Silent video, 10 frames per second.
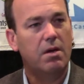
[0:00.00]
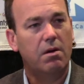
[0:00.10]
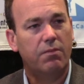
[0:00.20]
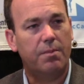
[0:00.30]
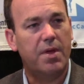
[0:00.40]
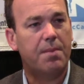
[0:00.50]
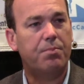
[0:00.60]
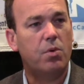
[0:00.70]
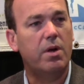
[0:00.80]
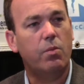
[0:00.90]
from that
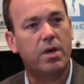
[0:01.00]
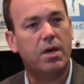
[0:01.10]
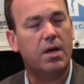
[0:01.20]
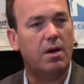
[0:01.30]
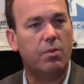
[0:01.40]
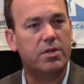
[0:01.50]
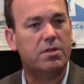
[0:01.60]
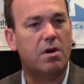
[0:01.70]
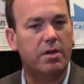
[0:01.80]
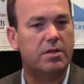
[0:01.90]
point, we, uh, we
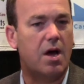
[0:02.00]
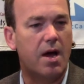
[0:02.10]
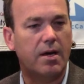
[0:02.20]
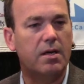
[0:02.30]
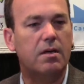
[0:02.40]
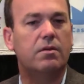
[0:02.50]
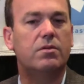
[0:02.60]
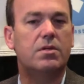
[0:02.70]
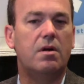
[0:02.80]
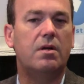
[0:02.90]
started talking and
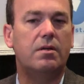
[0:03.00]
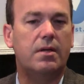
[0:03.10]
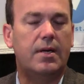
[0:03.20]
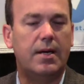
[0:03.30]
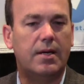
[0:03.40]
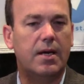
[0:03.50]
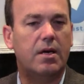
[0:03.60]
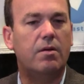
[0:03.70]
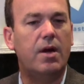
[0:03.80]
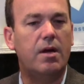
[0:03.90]
started uh,
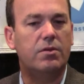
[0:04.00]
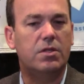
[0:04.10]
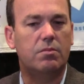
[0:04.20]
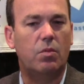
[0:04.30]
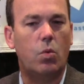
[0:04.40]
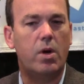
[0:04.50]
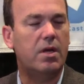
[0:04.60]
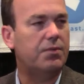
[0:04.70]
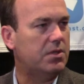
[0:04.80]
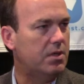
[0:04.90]
kicking around some
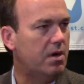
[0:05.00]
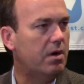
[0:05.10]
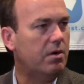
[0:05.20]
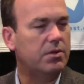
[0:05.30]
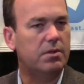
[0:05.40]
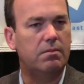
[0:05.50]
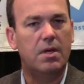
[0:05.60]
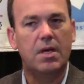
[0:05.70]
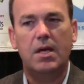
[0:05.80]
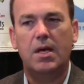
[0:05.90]
what-if scenarios, and,
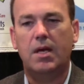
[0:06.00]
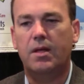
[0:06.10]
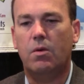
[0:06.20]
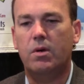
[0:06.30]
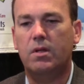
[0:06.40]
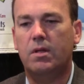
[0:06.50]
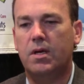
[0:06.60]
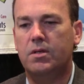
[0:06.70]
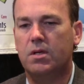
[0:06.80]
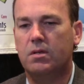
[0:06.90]
and I think one of the
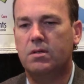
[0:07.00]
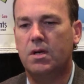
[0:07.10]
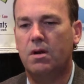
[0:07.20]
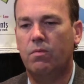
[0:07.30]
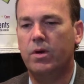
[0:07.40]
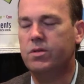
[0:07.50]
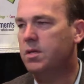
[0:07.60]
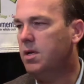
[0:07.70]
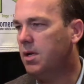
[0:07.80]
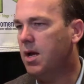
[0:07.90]
things that uh, Richard
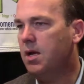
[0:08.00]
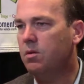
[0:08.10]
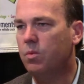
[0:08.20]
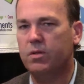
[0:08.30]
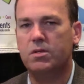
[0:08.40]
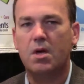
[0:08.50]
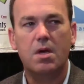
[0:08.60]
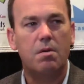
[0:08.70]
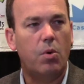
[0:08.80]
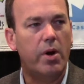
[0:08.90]
indicated was,
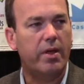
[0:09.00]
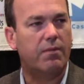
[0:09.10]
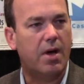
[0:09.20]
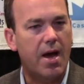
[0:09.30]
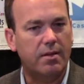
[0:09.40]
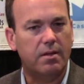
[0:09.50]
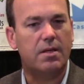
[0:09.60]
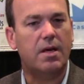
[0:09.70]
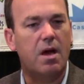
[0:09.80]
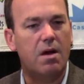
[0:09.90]
boy, they've got the
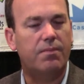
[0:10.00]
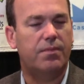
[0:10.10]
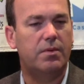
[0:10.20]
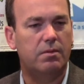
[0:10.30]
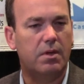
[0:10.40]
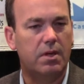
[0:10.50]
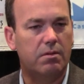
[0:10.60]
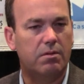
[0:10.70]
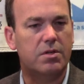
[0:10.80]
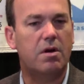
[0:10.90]
thing off, and, and
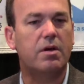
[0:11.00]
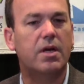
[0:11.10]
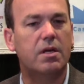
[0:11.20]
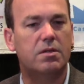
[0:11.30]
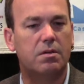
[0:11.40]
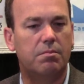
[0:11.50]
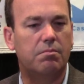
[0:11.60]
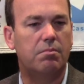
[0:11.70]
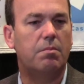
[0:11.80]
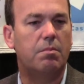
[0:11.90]
they're starting to get
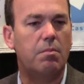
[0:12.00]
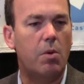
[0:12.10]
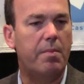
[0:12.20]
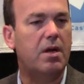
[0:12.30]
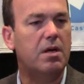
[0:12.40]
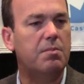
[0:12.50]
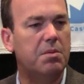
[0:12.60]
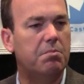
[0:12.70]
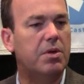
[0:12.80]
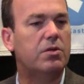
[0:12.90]
some momentum
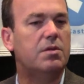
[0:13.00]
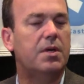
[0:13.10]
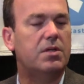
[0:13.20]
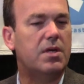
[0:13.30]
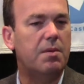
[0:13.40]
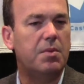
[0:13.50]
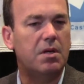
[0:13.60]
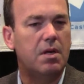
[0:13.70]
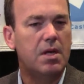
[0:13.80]
and build some excitement,